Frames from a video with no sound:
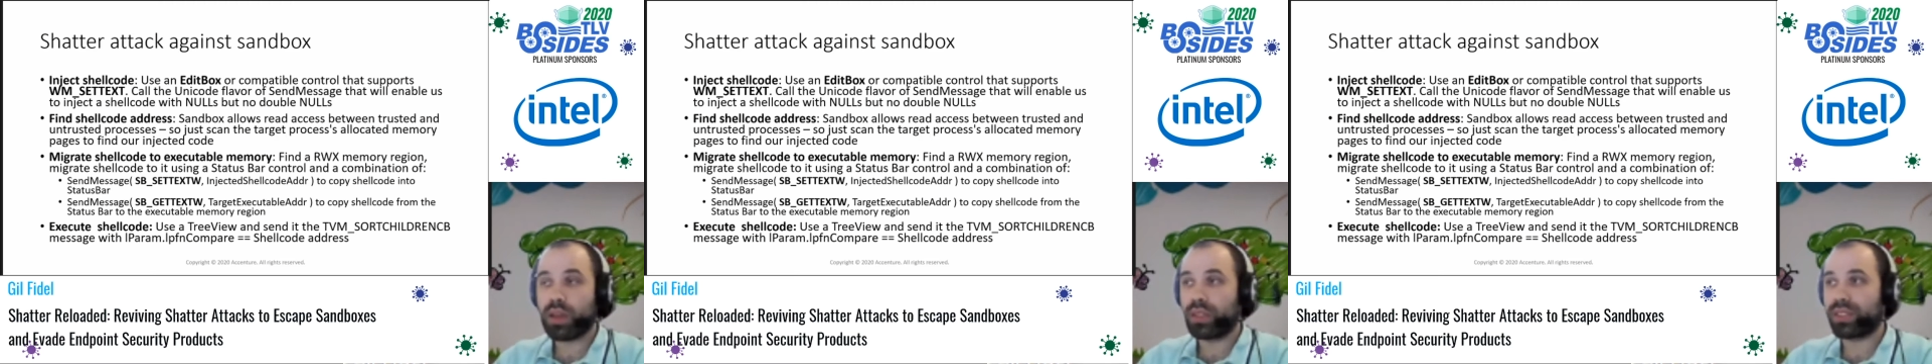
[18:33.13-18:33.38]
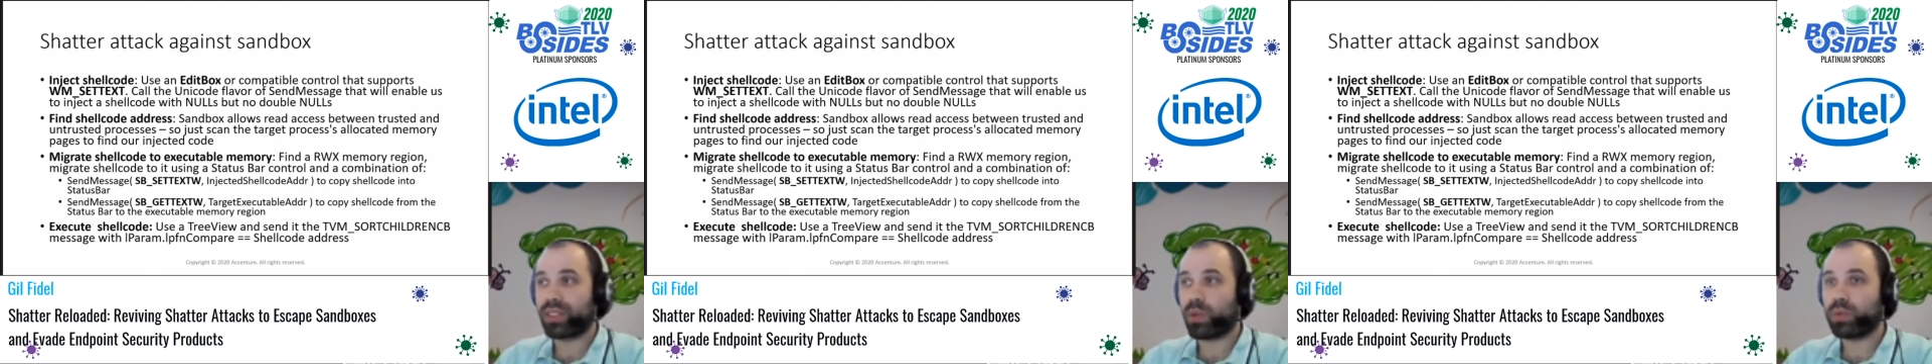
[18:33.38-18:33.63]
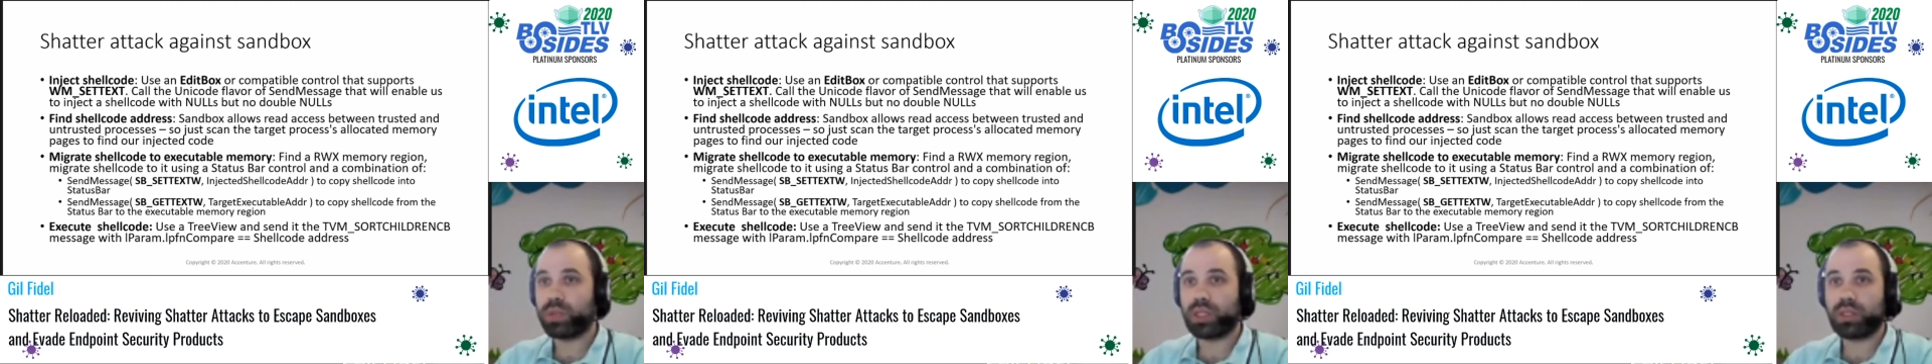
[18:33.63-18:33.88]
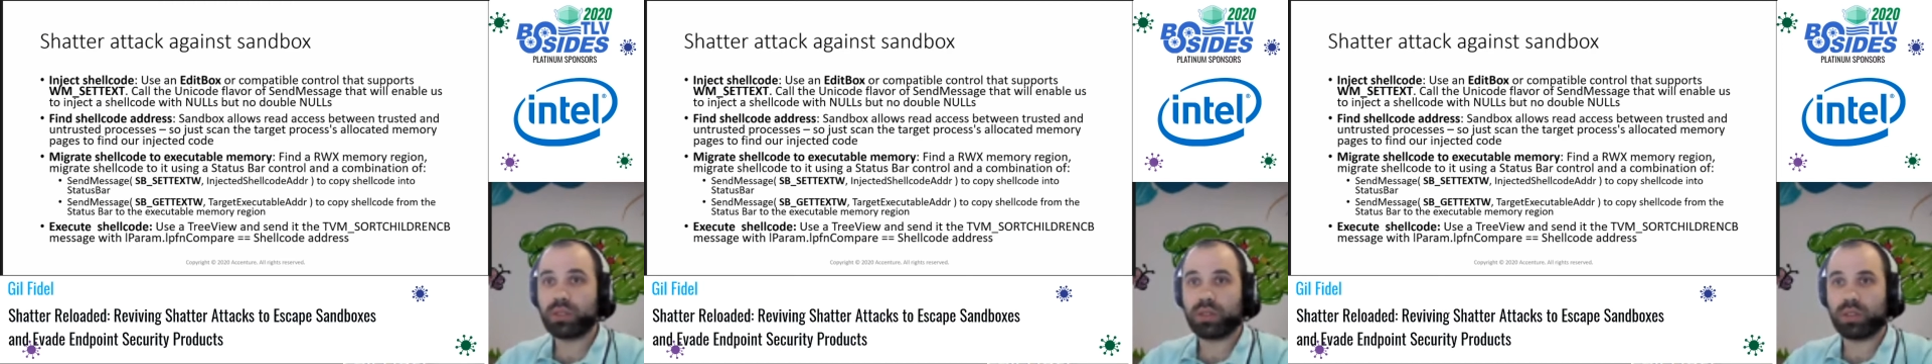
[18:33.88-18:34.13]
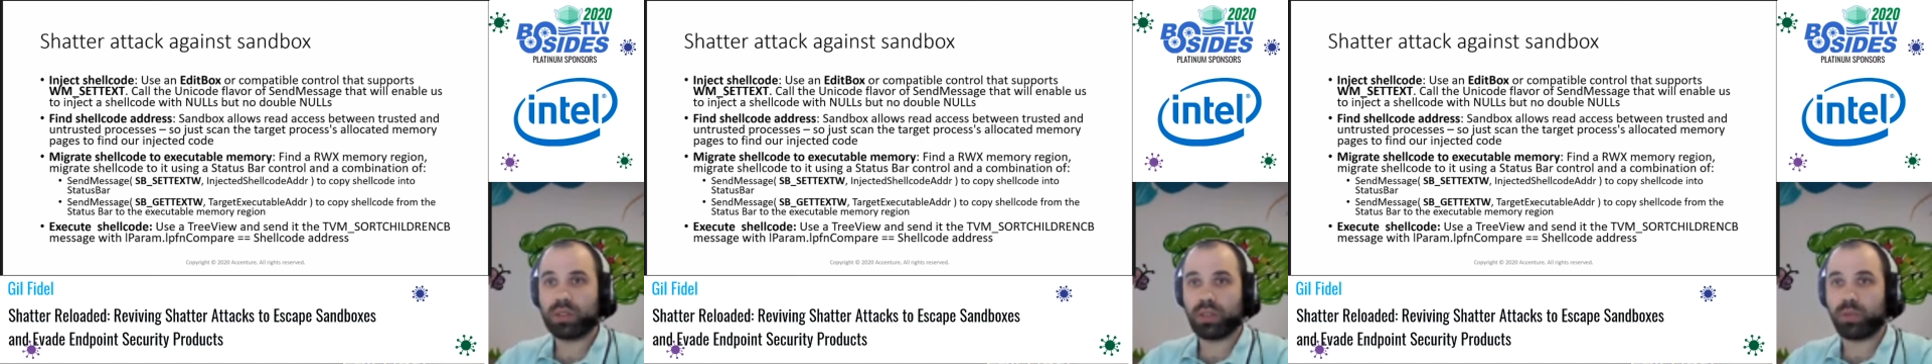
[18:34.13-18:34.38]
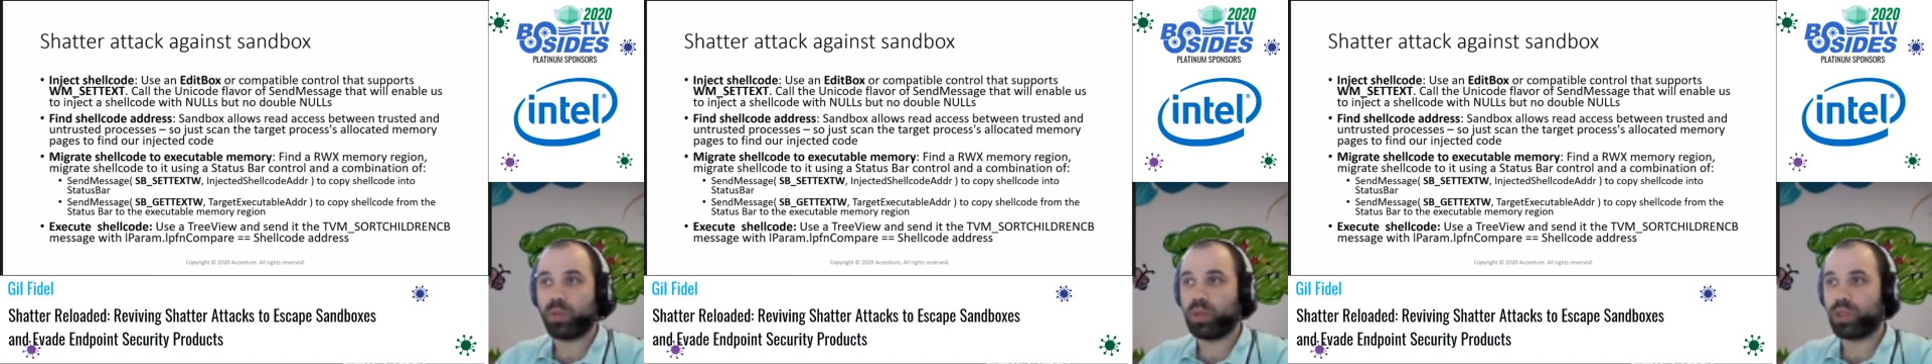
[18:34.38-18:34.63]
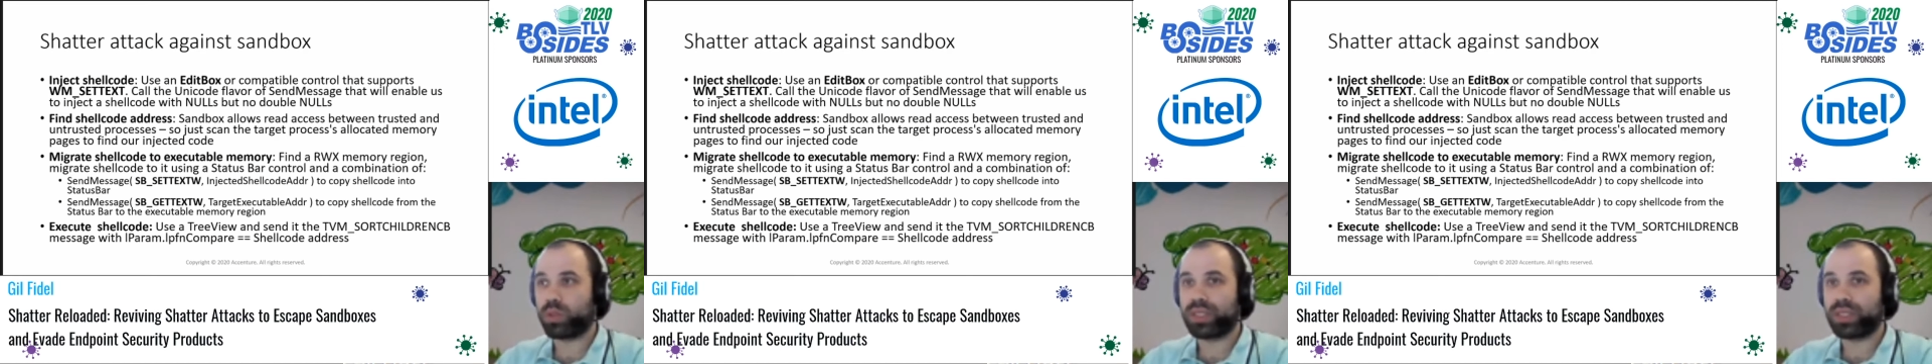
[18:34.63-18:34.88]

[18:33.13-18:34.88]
So what we did, we used the